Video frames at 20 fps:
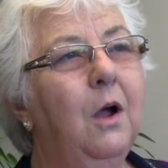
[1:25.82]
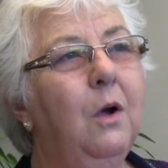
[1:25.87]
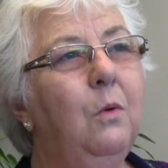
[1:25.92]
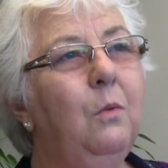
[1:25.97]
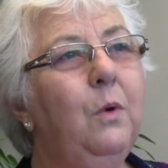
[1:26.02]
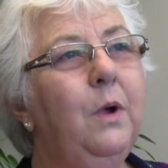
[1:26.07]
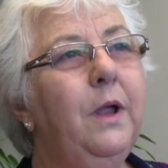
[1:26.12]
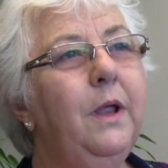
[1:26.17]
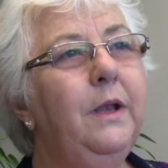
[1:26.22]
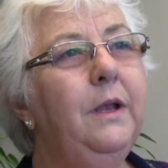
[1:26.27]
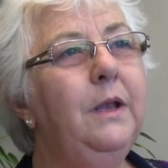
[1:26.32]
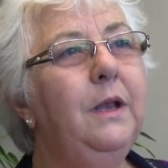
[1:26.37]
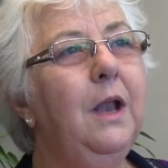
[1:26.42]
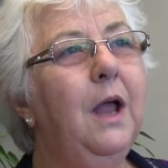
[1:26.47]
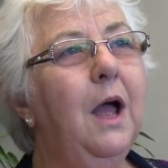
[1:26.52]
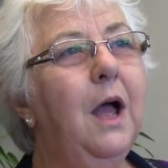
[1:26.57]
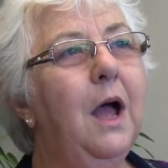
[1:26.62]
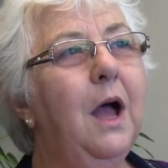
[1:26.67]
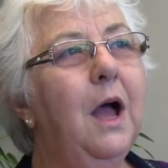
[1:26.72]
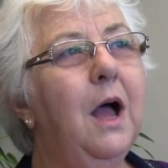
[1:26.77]
When
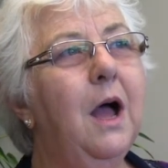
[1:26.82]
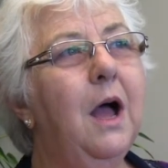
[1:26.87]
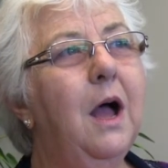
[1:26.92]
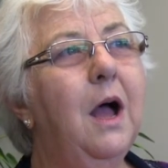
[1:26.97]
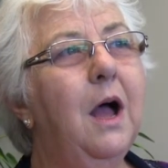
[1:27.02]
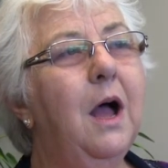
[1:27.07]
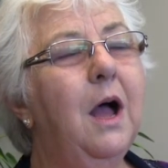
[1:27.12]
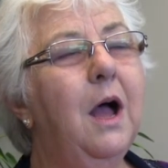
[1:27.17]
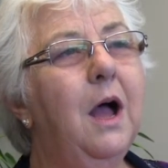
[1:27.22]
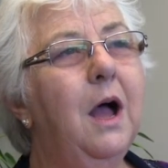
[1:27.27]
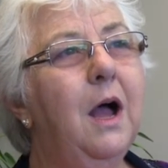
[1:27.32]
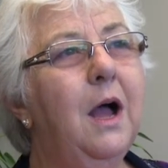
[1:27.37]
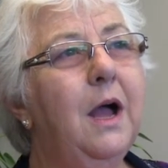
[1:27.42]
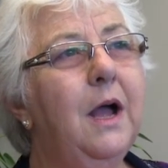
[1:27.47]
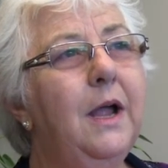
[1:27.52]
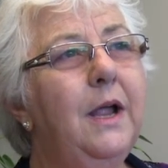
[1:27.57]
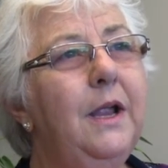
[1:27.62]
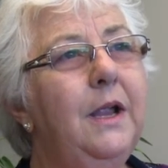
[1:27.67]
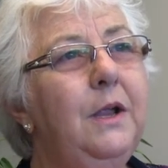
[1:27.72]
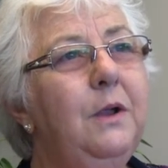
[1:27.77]

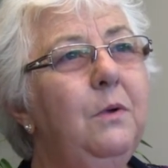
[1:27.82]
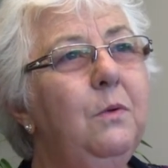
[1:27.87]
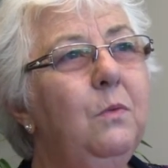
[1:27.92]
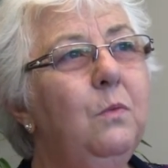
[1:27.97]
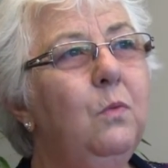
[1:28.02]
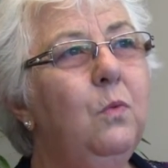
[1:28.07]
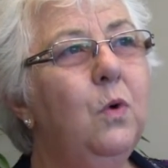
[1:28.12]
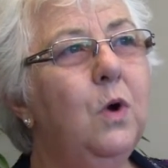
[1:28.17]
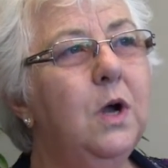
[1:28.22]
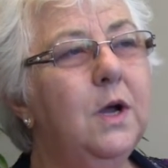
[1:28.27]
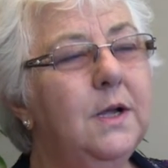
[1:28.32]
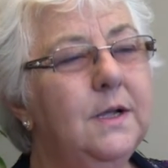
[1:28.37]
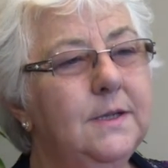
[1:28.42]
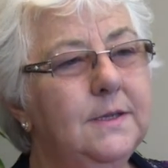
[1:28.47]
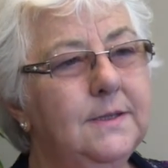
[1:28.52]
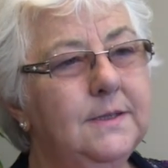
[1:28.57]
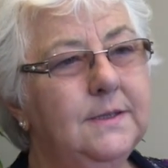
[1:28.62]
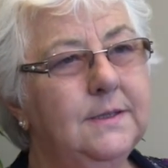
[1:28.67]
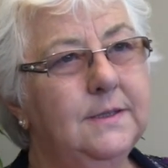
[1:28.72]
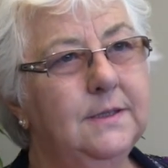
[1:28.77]
I
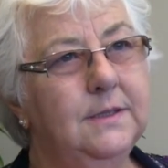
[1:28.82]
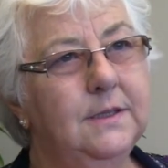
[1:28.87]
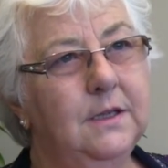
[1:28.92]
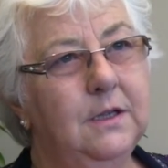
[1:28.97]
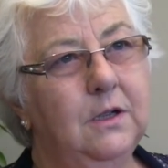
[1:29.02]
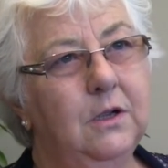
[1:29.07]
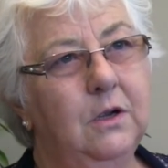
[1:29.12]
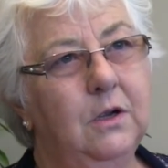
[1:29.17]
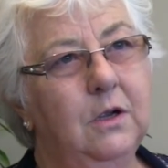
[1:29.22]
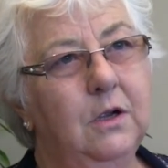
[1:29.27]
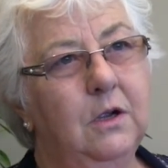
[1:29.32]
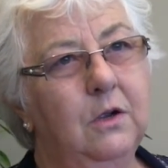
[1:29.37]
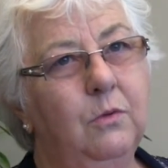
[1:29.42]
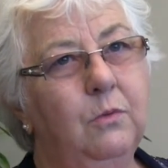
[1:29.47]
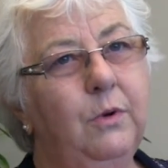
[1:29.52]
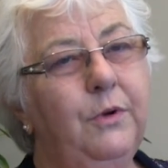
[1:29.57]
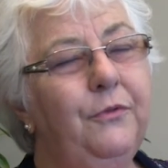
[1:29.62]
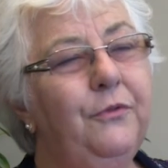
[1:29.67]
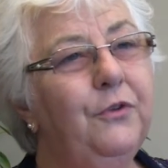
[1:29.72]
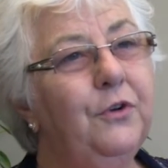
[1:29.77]
was
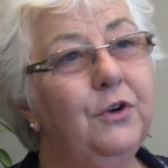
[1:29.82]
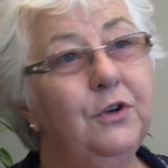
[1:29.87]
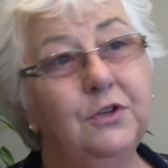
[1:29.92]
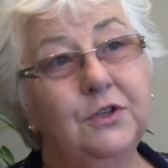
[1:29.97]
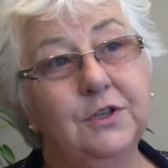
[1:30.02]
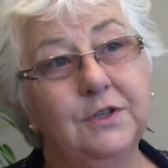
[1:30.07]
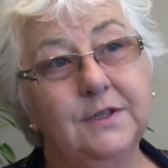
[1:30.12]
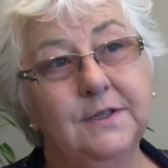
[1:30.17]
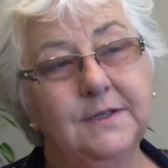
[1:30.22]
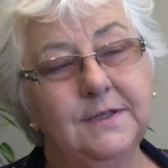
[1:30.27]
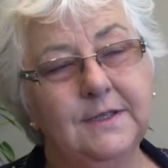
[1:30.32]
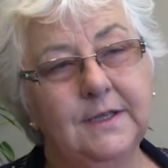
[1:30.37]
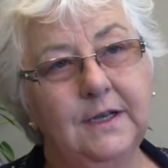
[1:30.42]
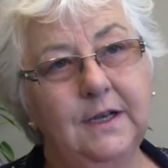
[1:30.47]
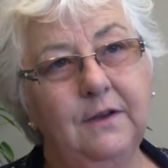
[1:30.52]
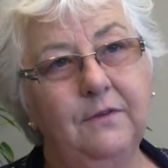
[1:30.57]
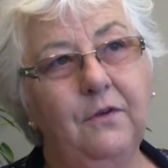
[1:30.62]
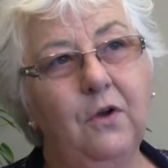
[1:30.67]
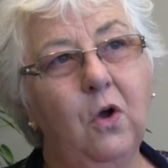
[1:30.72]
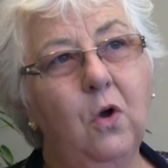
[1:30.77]
referred to the City
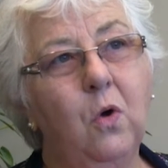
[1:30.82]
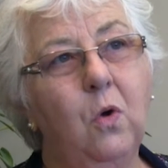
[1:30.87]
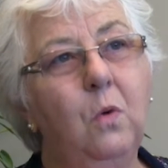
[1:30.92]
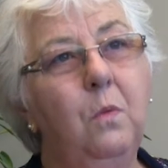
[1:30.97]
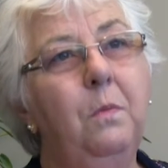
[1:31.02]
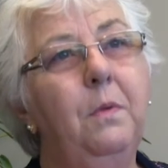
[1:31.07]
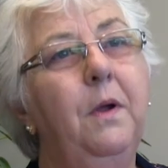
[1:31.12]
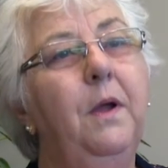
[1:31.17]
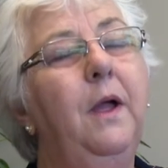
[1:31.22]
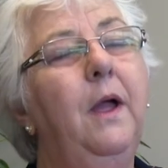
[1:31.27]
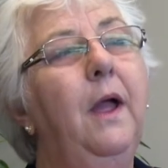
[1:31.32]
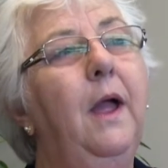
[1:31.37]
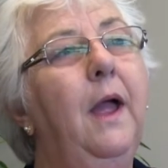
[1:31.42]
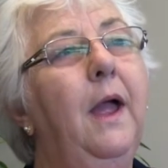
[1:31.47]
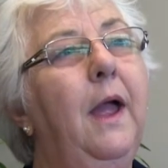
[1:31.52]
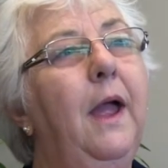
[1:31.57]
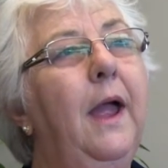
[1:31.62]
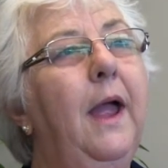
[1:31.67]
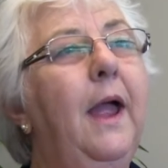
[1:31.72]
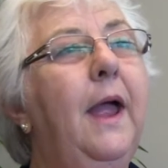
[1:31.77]
of Hope
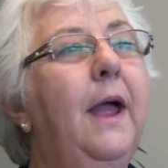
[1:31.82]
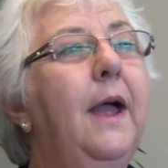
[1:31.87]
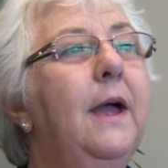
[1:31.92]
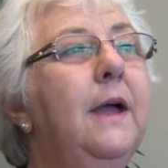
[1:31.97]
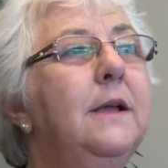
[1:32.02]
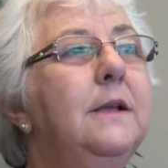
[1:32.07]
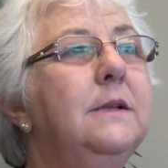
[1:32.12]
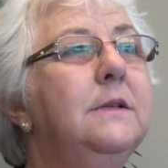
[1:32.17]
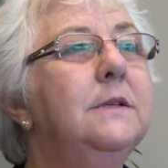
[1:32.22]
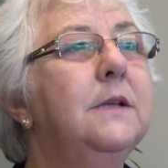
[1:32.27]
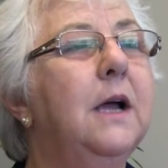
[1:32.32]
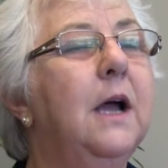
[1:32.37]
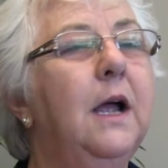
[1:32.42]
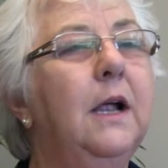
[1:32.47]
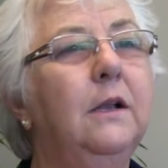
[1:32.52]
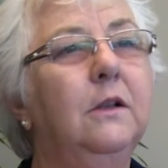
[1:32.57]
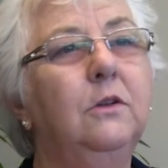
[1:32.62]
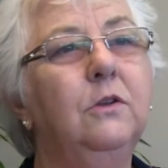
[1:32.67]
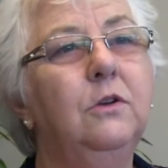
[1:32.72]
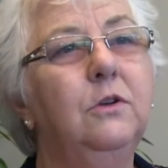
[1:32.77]
and
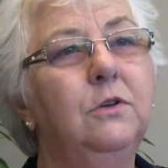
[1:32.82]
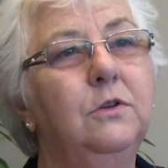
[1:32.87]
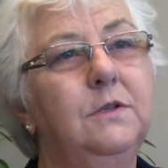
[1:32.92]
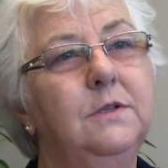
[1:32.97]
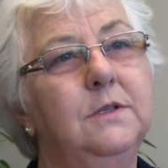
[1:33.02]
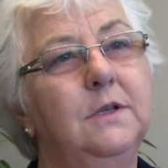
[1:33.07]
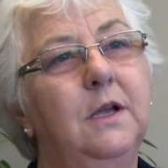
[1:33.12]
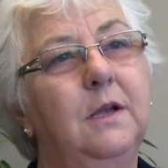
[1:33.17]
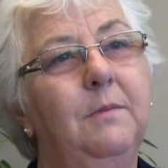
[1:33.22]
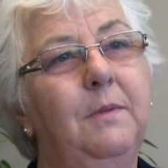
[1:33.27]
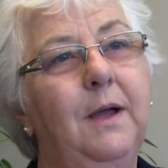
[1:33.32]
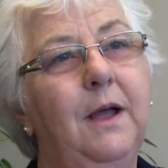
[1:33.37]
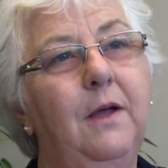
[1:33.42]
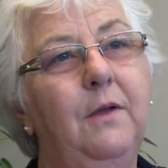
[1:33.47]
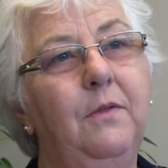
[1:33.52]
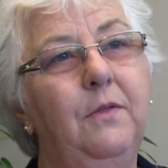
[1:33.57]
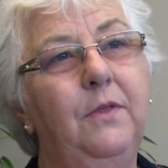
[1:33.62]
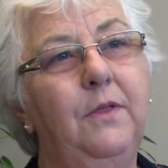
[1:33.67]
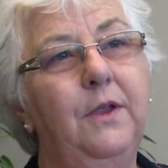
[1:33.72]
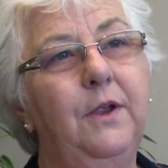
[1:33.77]
I learned
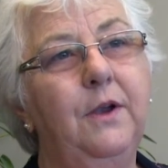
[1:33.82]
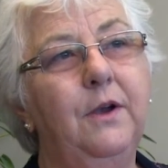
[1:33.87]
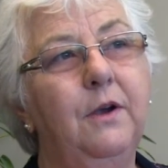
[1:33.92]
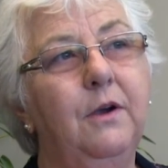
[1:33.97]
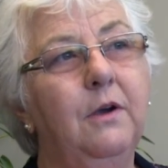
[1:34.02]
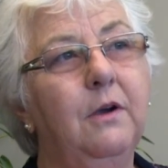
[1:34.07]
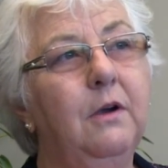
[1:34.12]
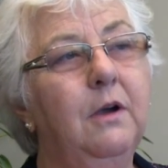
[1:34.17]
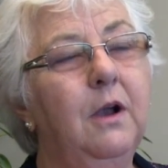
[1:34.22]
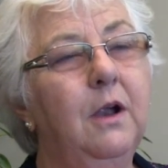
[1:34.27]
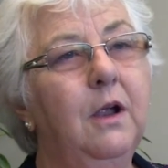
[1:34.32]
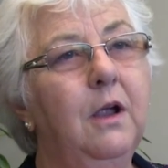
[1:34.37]
about their